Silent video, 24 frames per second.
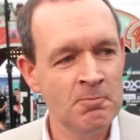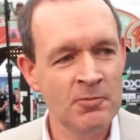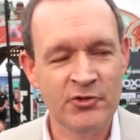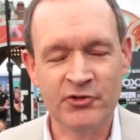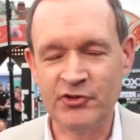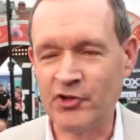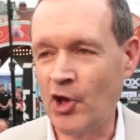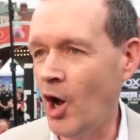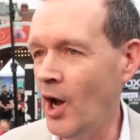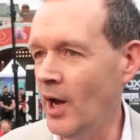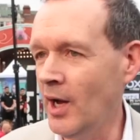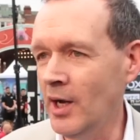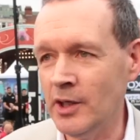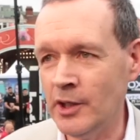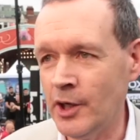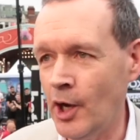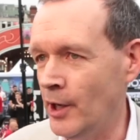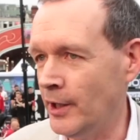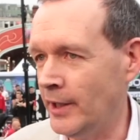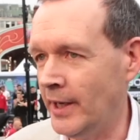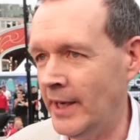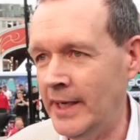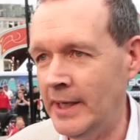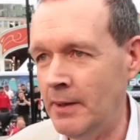Sky aren't
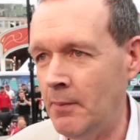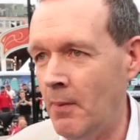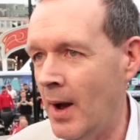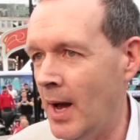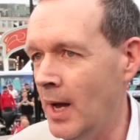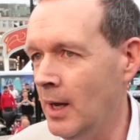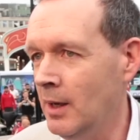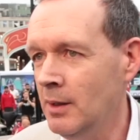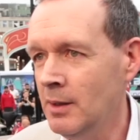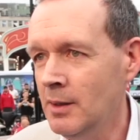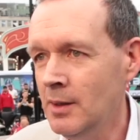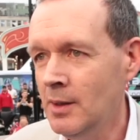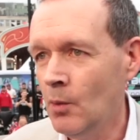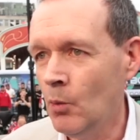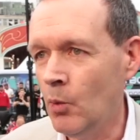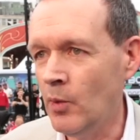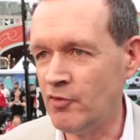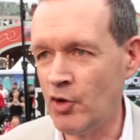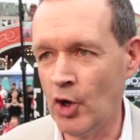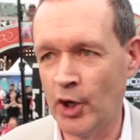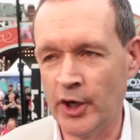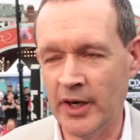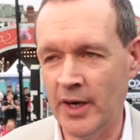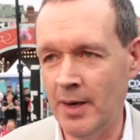going anywhere.
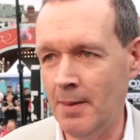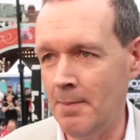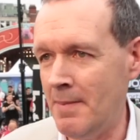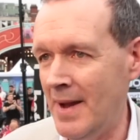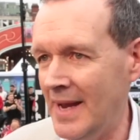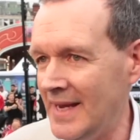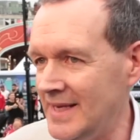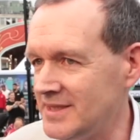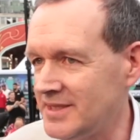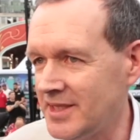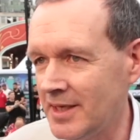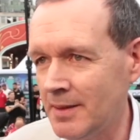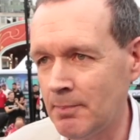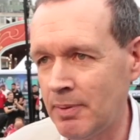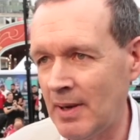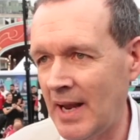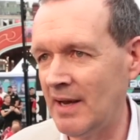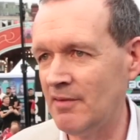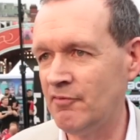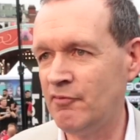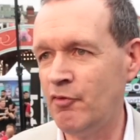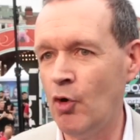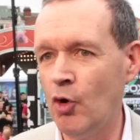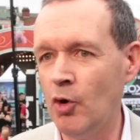We've got an amazing
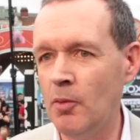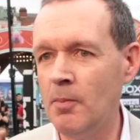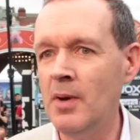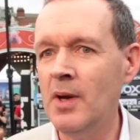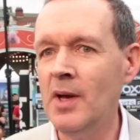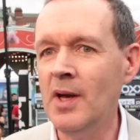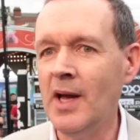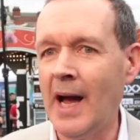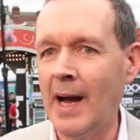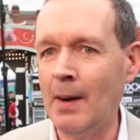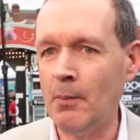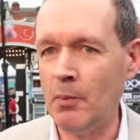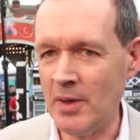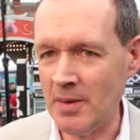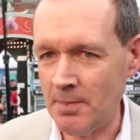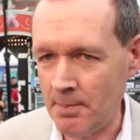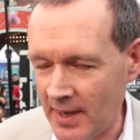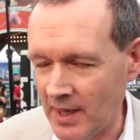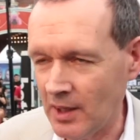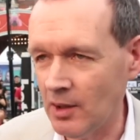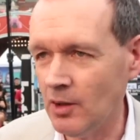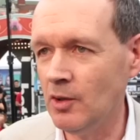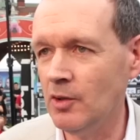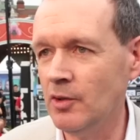platform and we
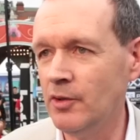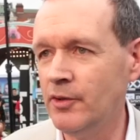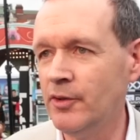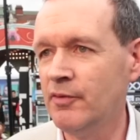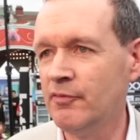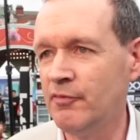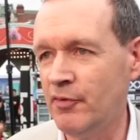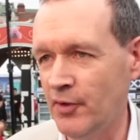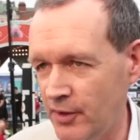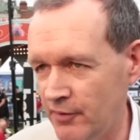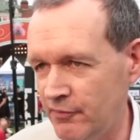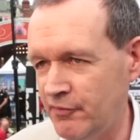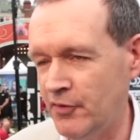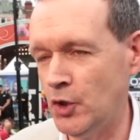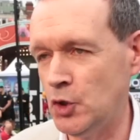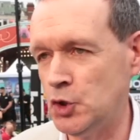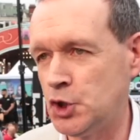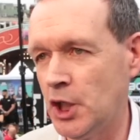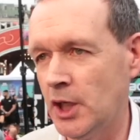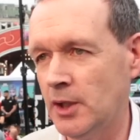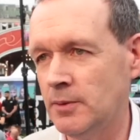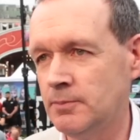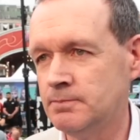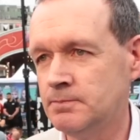build for the
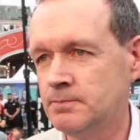future.